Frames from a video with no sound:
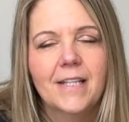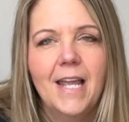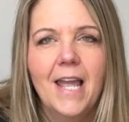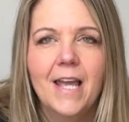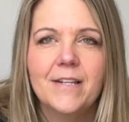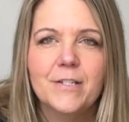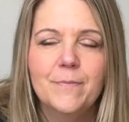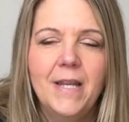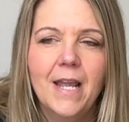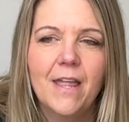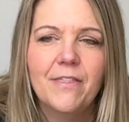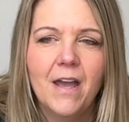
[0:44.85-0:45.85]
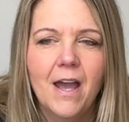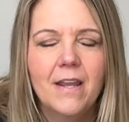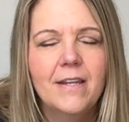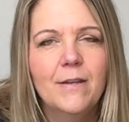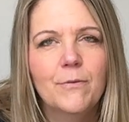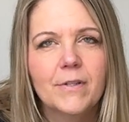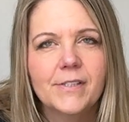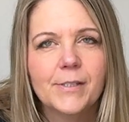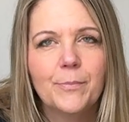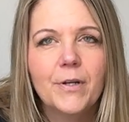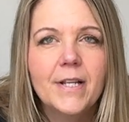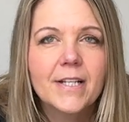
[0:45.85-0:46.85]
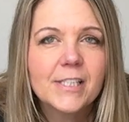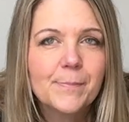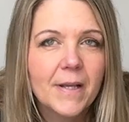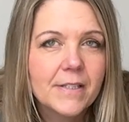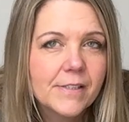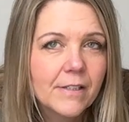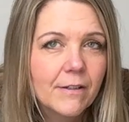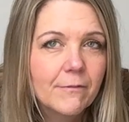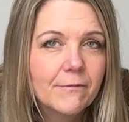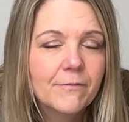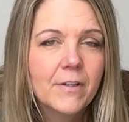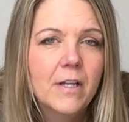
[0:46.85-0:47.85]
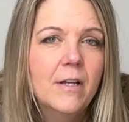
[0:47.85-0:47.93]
And to me, I thought it was a pretty expensive